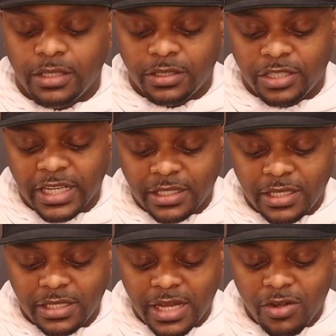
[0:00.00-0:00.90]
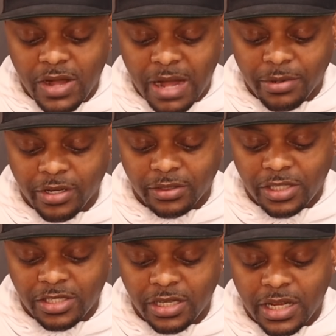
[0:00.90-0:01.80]
Check this out, I'm
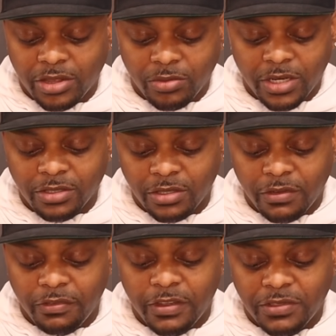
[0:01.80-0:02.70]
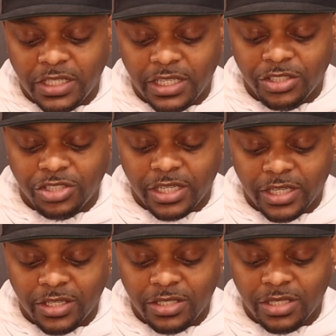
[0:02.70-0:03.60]
currently sitting at 315
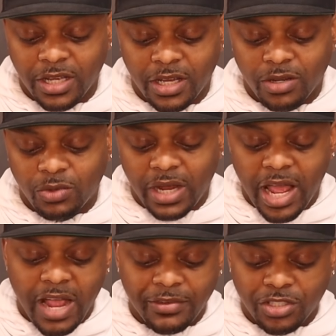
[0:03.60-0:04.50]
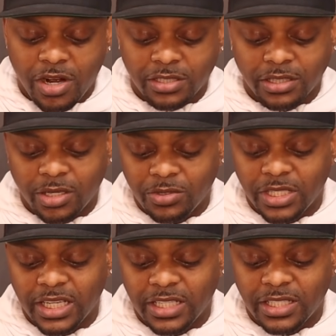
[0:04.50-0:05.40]
shares with an average cost of
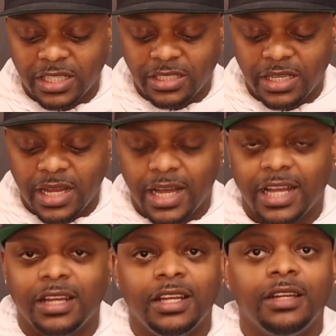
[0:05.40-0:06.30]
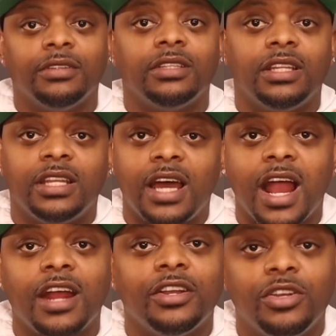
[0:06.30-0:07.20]
$13.69.
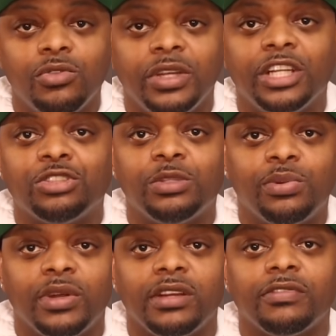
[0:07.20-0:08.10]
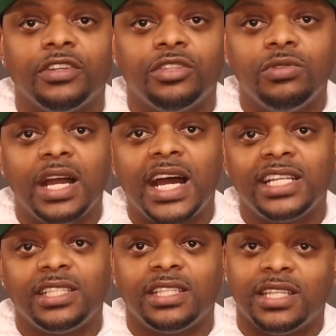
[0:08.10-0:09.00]
Our new entry point for you
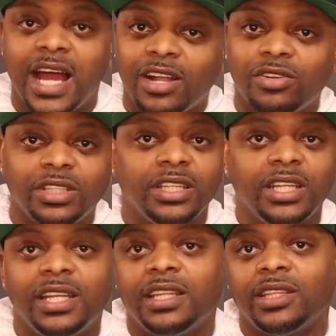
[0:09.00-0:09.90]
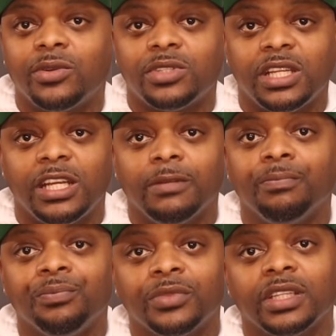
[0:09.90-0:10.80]
guys is not going to get it at 13,
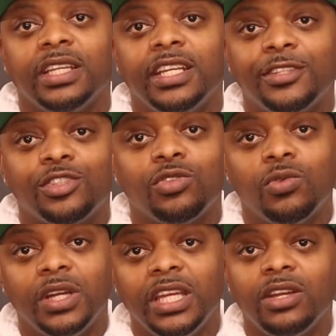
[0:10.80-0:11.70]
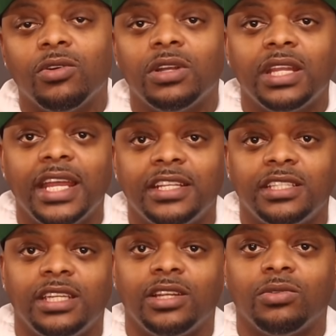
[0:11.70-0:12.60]
is 20 or
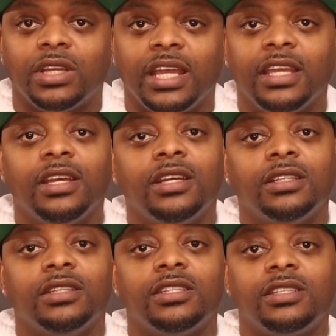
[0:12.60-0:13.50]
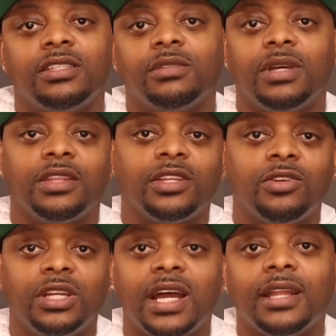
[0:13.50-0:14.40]
19, okay? This is a
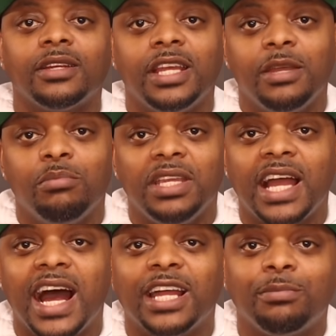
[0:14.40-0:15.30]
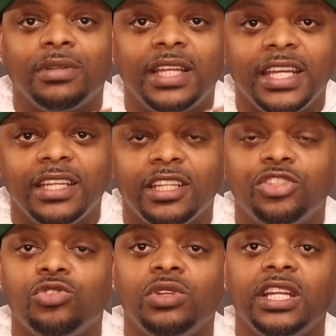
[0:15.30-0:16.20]
$30 and beyond play
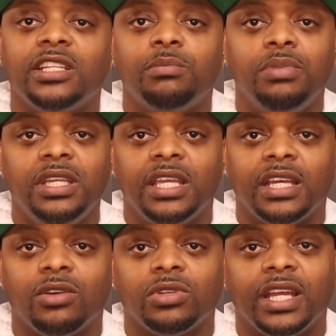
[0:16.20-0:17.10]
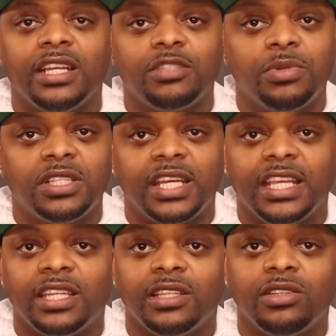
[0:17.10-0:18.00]
that you need to be in, okay? It's been
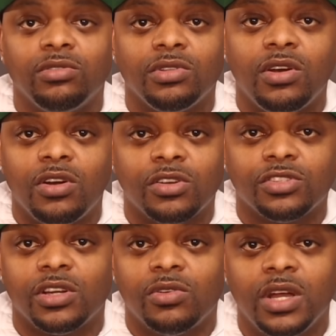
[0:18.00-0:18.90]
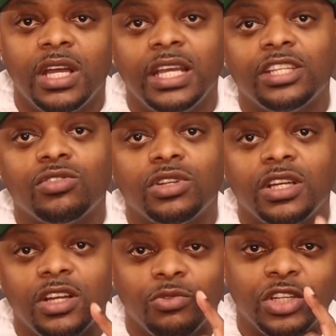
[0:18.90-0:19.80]
taking a little long, so it's
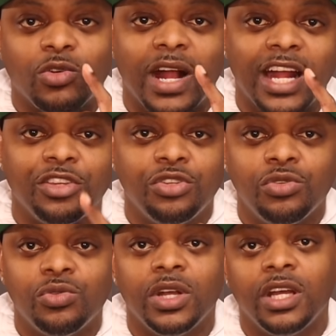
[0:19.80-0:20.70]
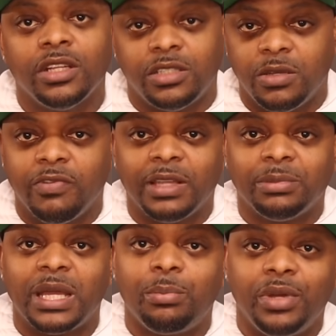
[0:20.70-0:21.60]
gonna require you to
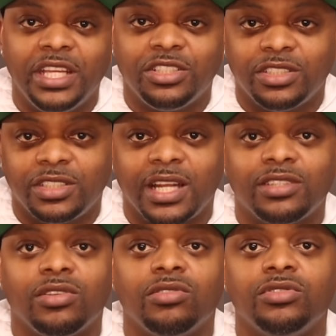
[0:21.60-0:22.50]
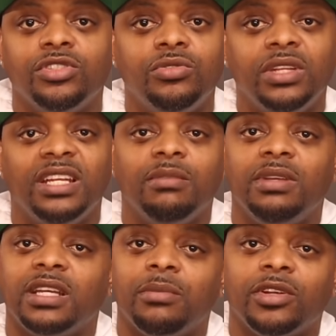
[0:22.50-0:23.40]
develop that patience that I told you need to
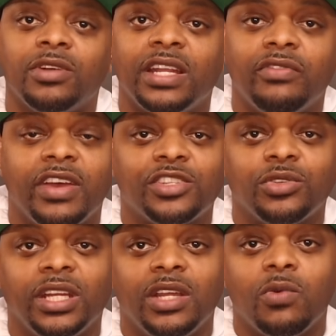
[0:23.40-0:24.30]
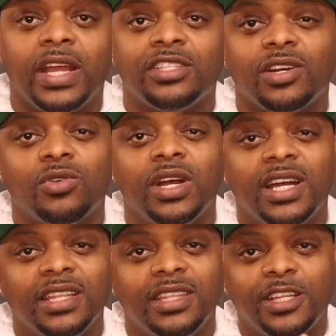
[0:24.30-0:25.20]
become a great investor anyway. So
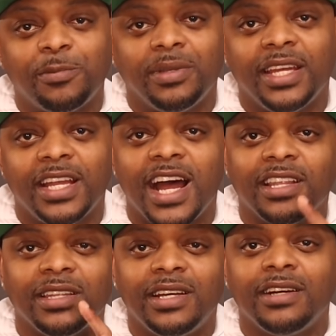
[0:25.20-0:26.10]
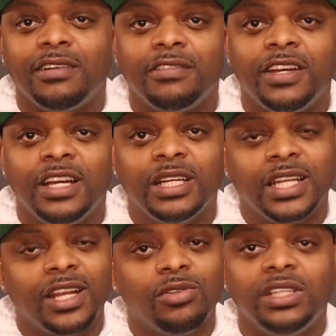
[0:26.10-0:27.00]
this play I love,
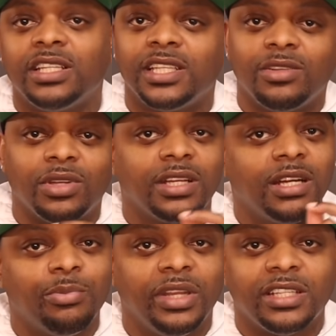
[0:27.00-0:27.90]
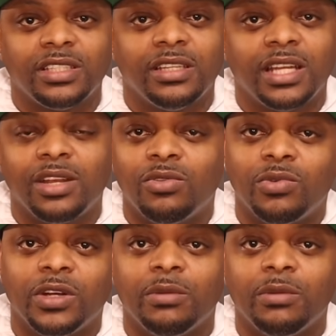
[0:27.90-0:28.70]
not only because I know the company is good, I don't worry